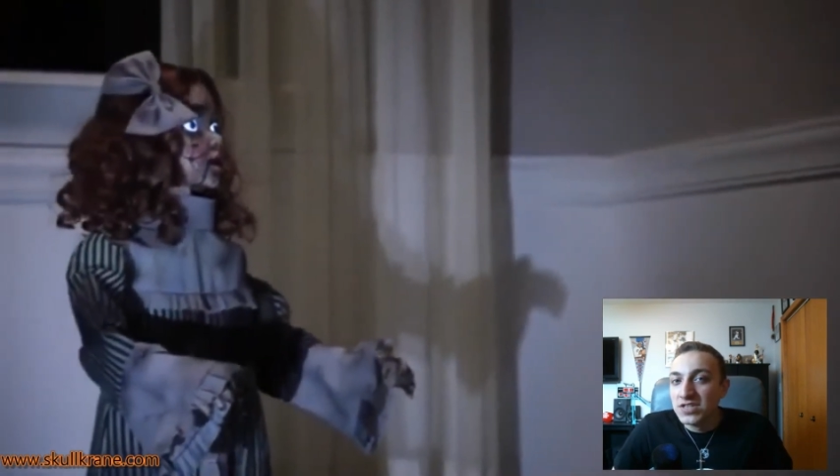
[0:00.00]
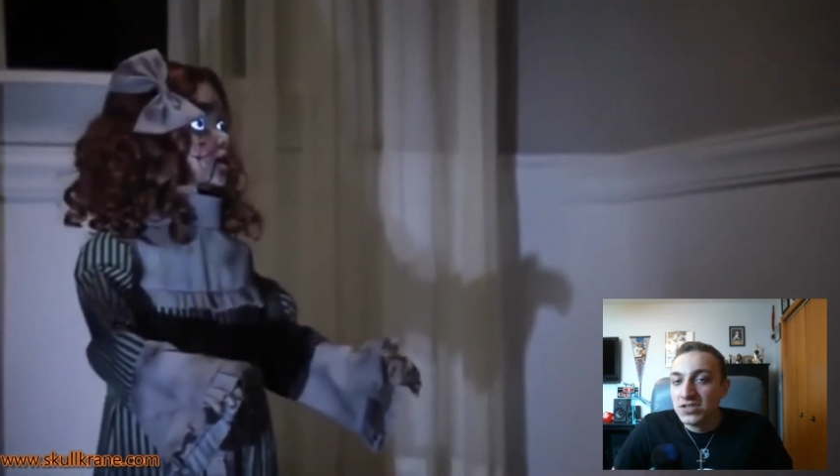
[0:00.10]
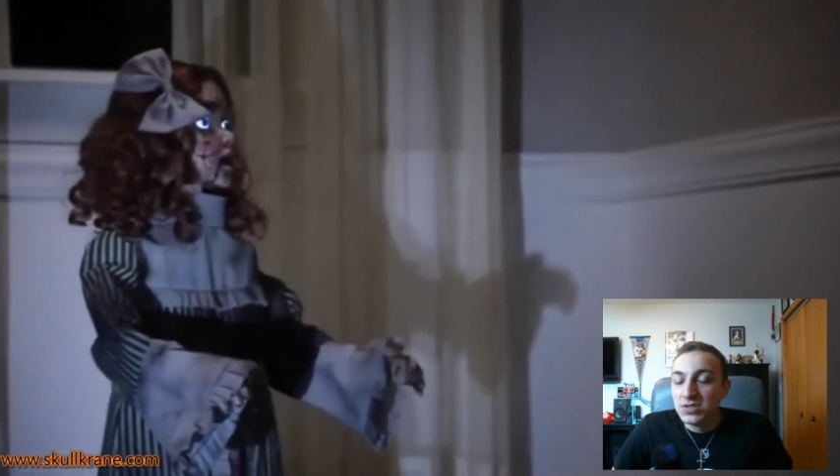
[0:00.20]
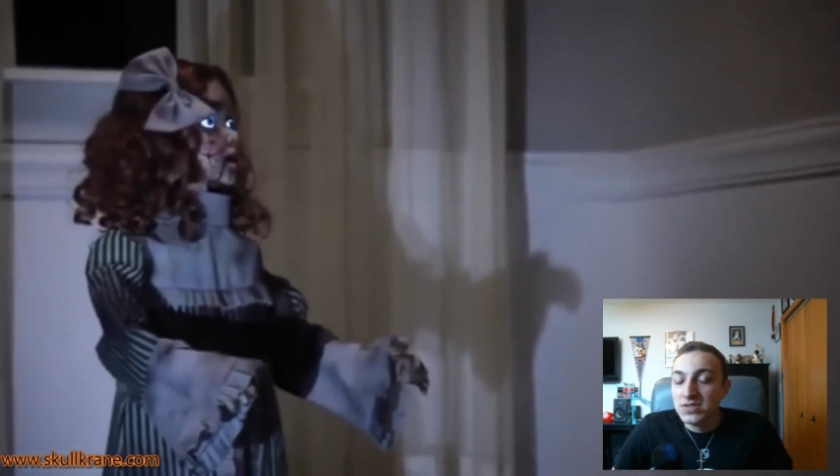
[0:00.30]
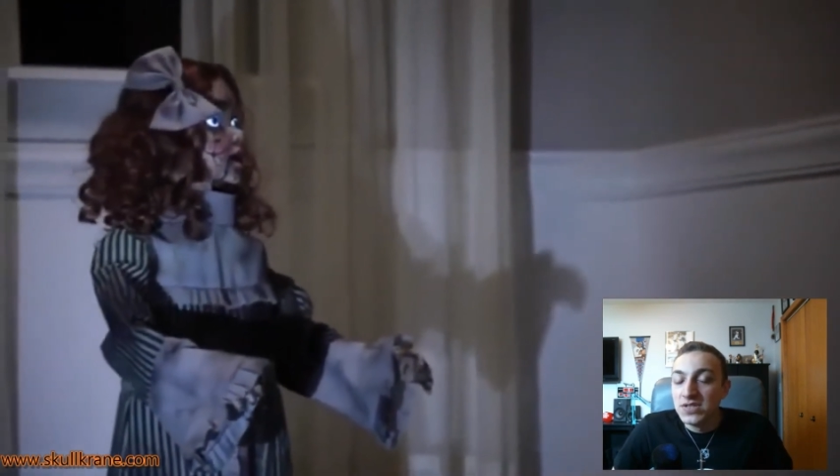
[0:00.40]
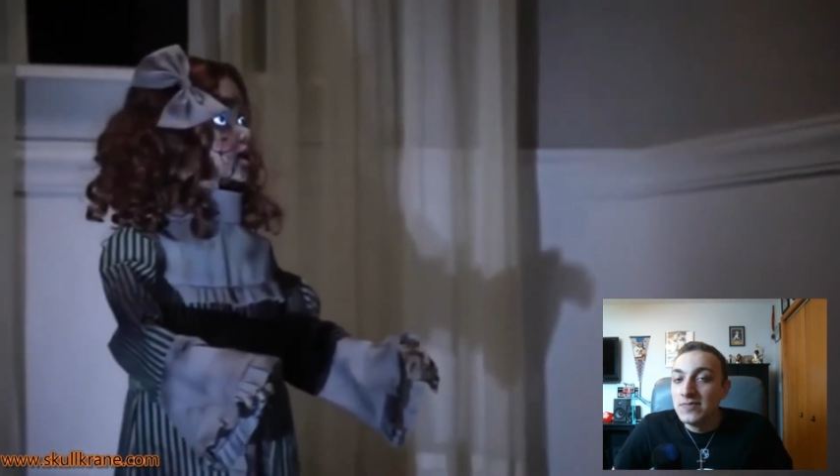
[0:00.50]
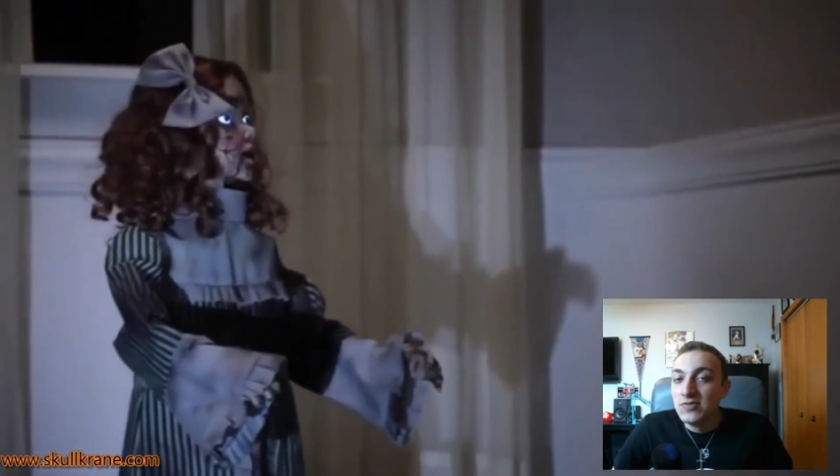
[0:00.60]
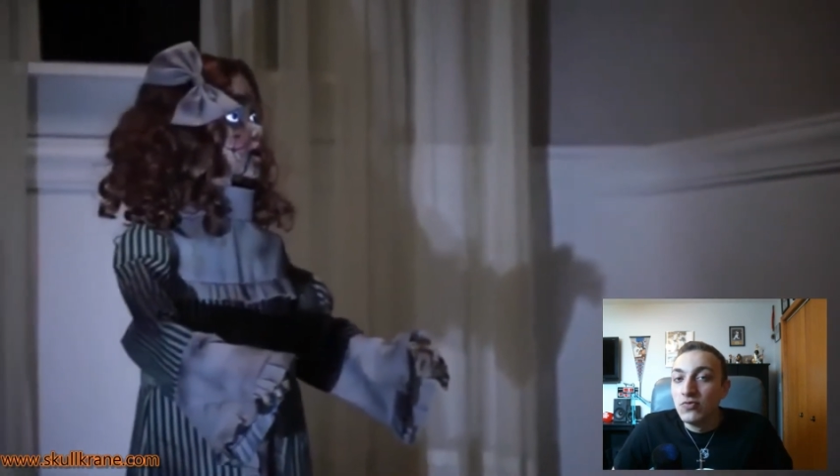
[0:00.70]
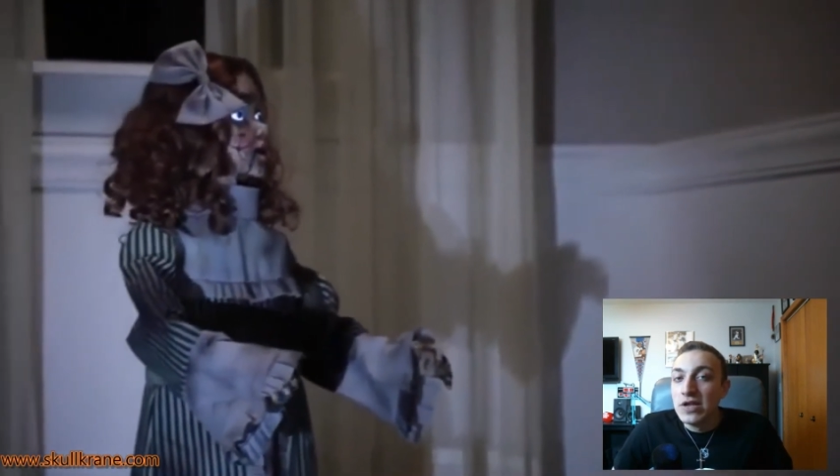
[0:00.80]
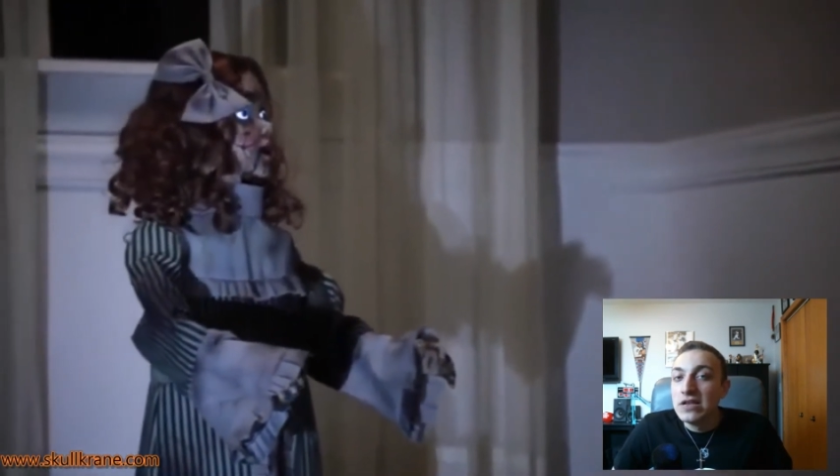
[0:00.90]
I took the time
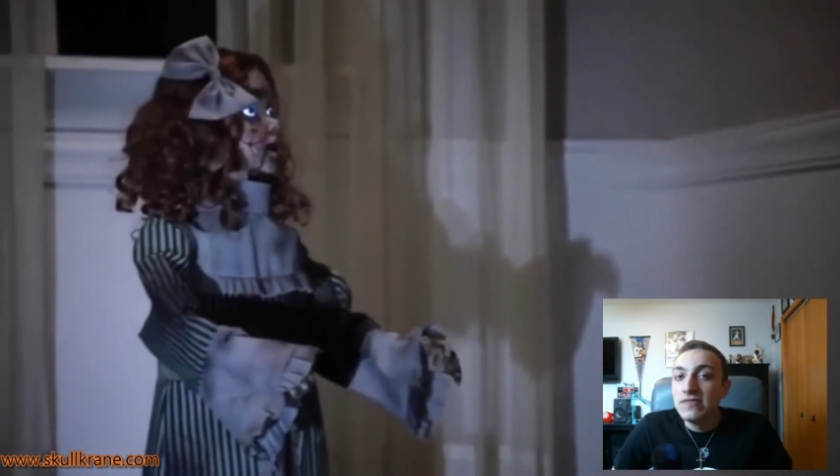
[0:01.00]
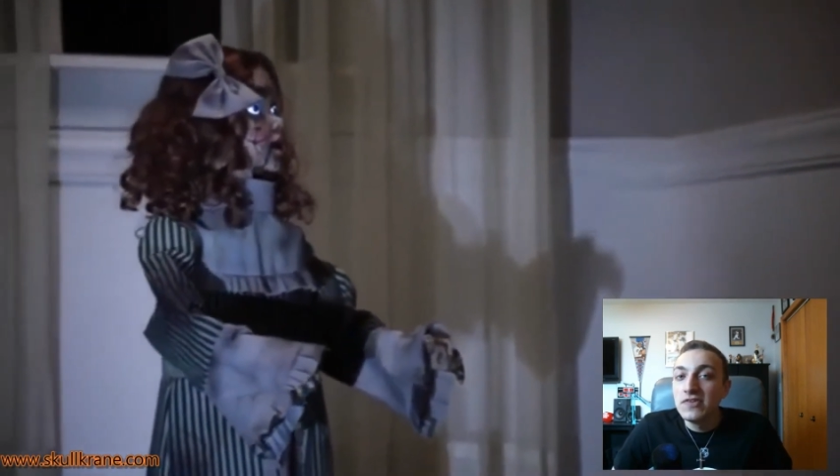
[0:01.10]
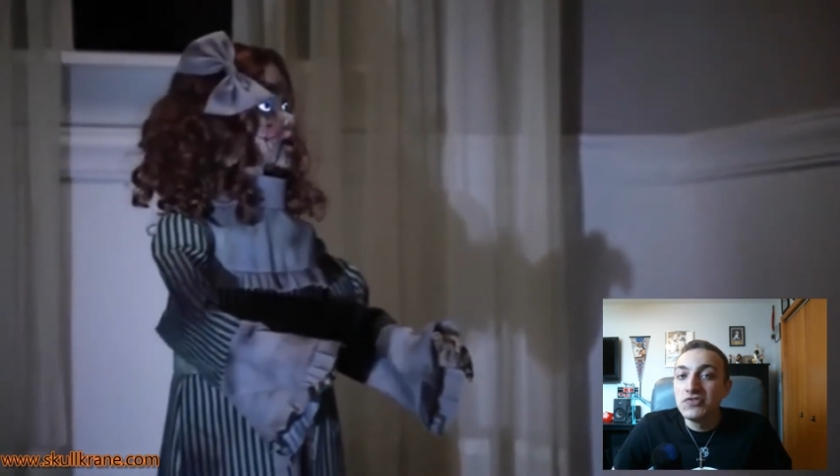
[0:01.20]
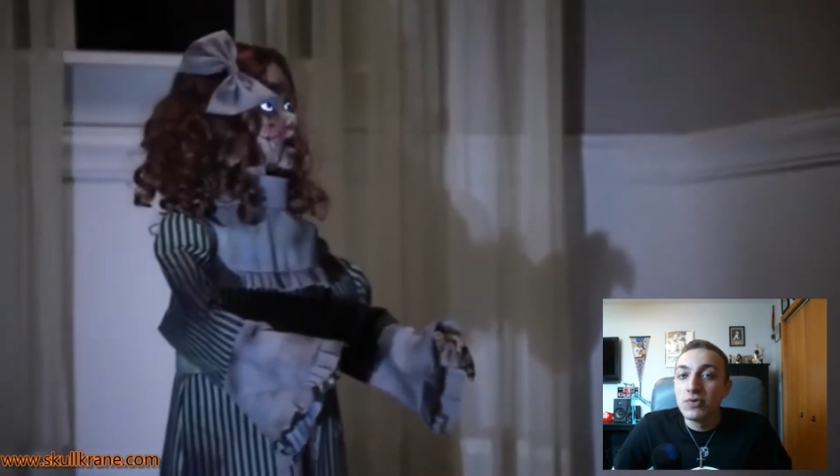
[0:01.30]
to individually